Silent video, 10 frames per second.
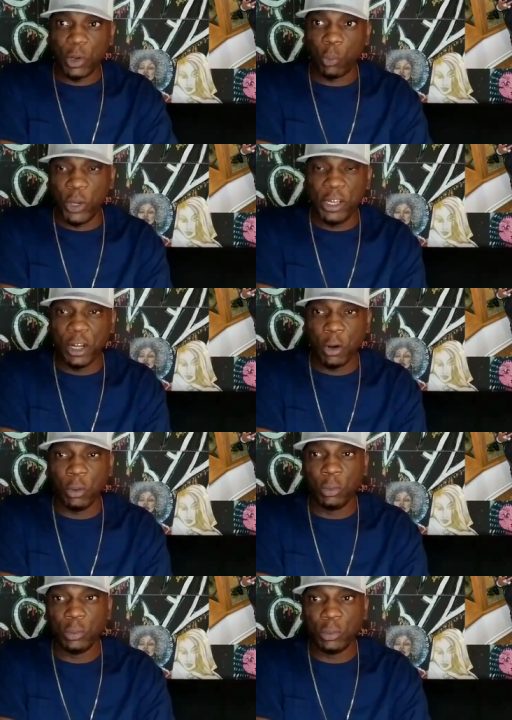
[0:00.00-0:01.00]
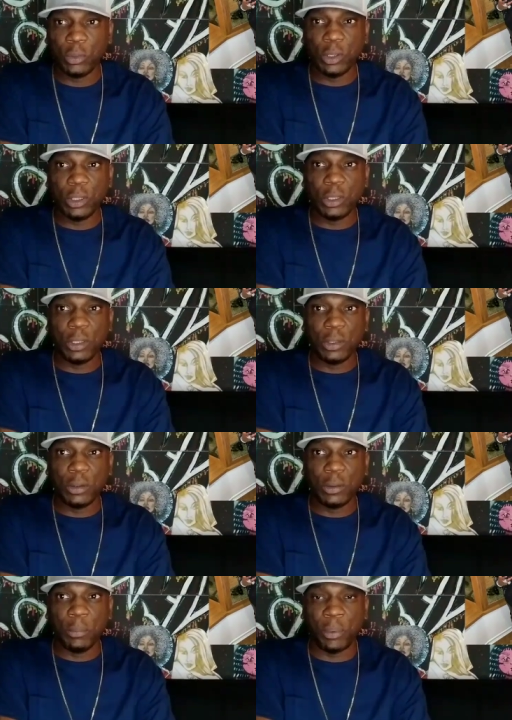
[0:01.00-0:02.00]
we know
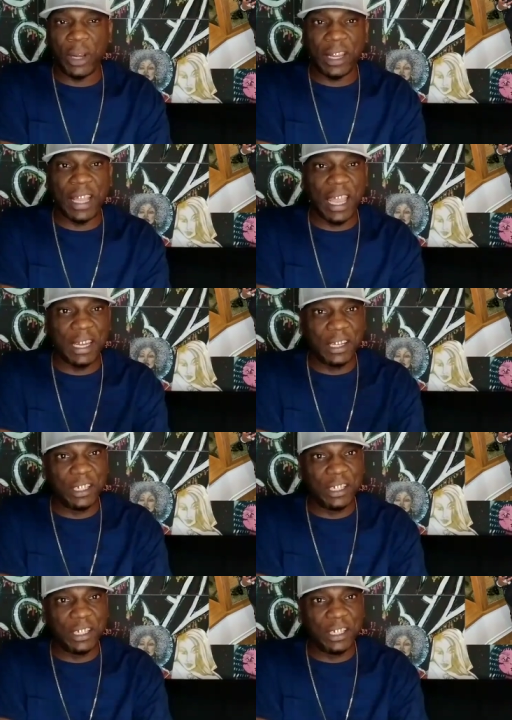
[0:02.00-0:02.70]
Bread Gang